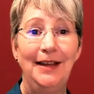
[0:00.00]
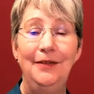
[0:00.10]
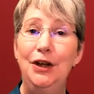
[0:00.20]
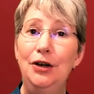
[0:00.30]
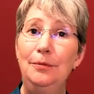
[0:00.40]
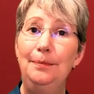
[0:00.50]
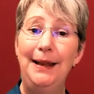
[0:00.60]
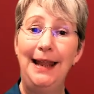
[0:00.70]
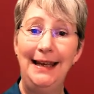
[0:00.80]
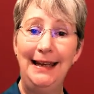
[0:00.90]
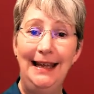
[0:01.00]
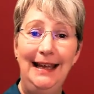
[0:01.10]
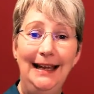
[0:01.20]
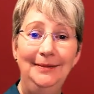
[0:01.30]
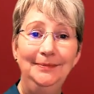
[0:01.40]
The old plan
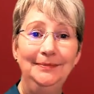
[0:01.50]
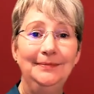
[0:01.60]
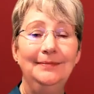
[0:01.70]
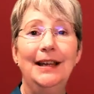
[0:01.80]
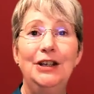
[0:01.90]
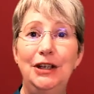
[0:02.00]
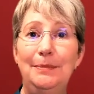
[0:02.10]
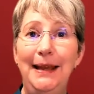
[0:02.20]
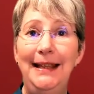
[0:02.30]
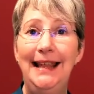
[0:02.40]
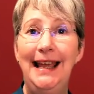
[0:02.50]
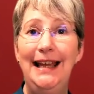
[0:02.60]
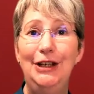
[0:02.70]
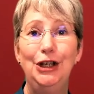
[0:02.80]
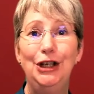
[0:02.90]
here. She's been
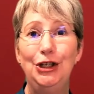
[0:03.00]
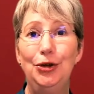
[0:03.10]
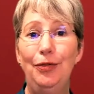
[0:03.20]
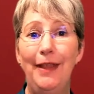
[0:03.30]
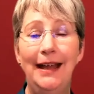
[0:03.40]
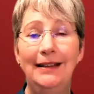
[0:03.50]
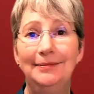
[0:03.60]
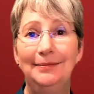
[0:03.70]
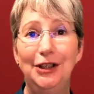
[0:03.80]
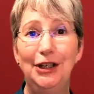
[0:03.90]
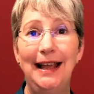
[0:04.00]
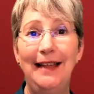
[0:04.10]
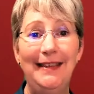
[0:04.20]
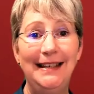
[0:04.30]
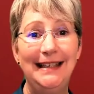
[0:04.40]
there, she's done that, she's
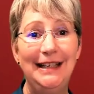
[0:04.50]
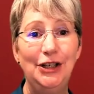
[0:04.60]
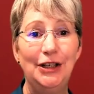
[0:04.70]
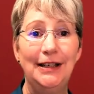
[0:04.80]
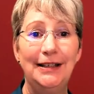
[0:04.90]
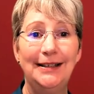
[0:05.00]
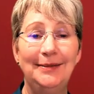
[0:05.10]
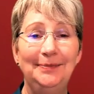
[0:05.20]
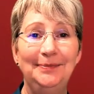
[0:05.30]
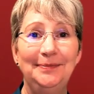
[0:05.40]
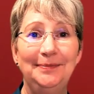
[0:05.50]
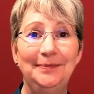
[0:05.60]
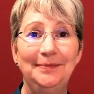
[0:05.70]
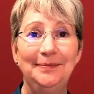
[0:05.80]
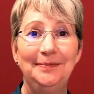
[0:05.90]
had the t-shirt,
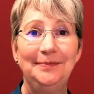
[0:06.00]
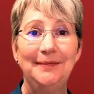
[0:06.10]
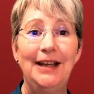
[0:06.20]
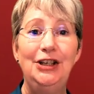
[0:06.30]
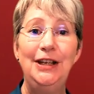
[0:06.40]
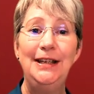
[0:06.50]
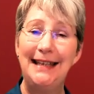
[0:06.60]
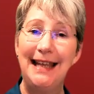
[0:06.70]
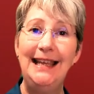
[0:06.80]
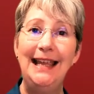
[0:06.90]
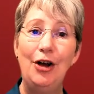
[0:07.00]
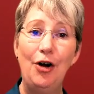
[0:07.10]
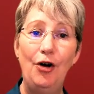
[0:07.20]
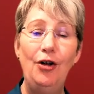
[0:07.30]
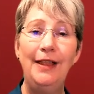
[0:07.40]
and she's taking
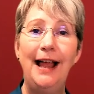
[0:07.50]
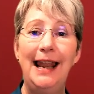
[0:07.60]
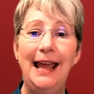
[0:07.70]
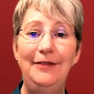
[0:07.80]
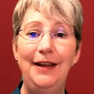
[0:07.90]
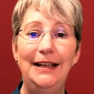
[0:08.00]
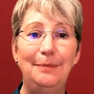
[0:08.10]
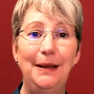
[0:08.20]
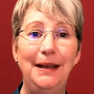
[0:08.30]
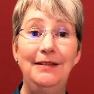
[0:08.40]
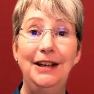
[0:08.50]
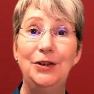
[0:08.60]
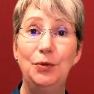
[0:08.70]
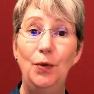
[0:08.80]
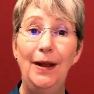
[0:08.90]
all that life
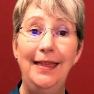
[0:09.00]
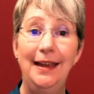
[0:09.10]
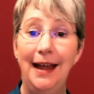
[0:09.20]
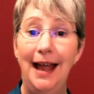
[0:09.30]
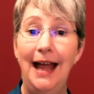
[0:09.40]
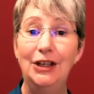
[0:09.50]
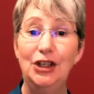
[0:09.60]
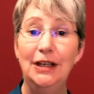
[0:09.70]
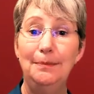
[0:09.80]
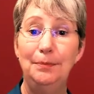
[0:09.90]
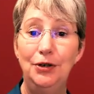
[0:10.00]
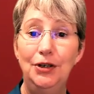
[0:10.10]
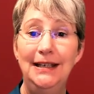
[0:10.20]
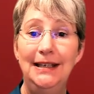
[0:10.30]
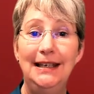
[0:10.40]
experience with her and she's put
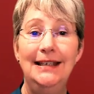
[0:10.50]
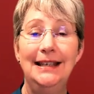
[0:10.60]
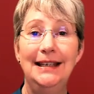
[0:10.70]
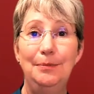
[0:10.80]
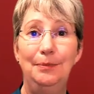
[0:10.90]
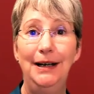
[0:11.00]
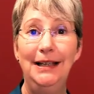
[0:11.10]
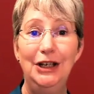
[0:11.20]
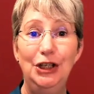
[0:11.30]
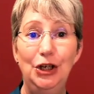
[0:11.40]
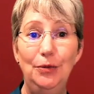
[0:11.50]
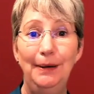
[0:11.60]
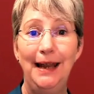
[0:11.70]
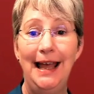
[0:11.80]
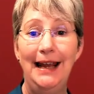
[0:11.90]
it into this brilliant new
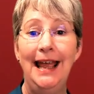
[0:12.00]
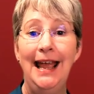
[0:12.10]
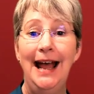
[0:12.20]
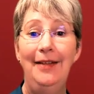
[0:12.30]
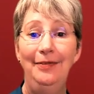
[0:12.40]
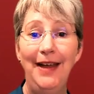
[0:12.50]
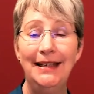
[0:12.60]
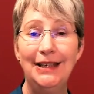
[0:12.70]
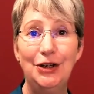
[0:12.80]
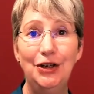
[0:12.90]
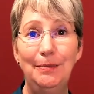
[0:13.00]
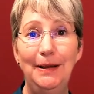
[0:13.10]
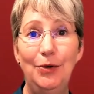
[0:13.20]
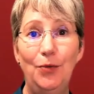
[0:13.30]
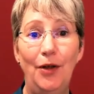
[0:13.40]
plan, and that's going to be
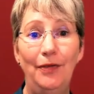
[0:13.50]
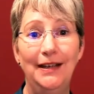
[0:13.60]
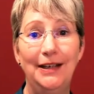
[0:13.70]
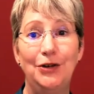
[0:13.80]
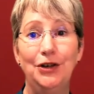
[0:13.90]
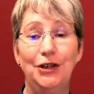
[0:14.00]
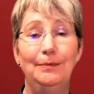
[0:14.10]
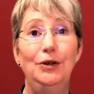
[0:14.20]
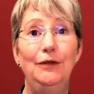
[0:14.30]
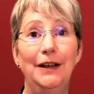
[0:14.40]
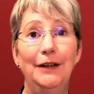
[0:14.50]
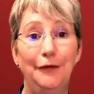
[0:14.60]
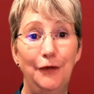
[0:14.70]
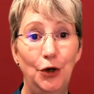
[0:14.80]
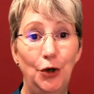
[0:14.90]
the one that's going to move her
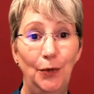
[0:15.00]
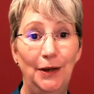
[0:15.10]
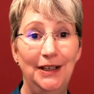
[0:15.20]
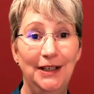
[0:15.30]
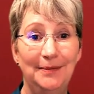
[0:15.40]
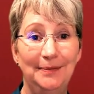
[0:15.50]
forward.